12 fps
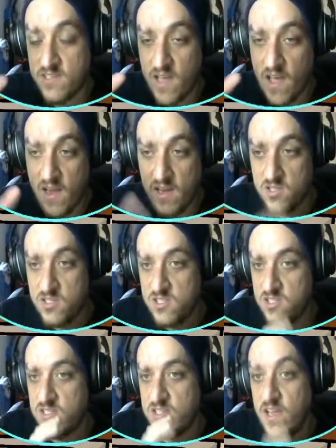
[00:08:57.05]
and it's
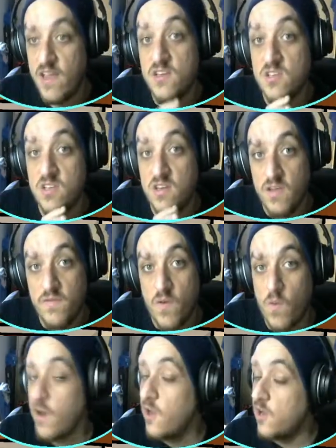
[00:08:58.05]
set it to the default one
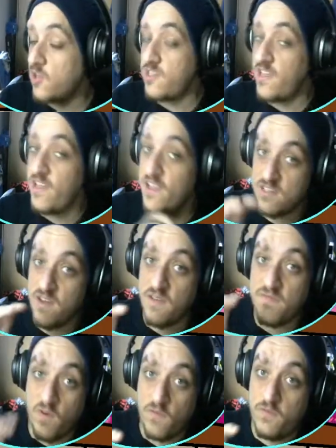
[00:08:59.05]
because there isn't a
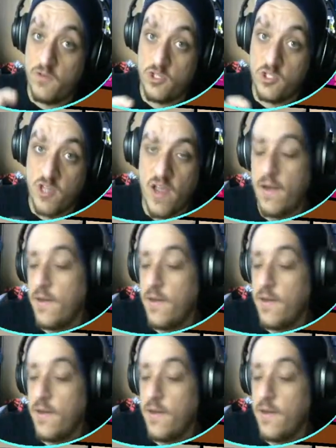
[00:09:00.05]
font for just chatting.